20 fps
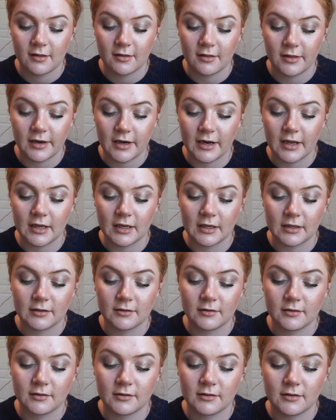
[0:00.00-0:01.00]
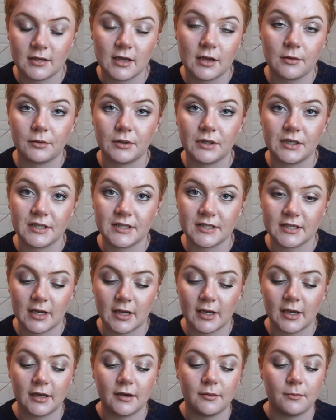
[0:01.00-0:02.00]
that I can't really
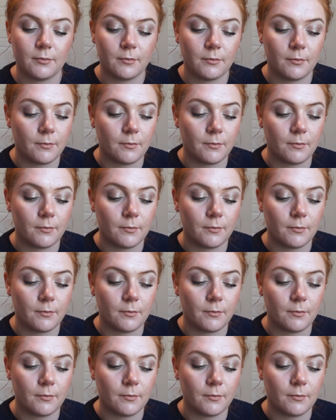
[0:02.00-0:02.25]
decide,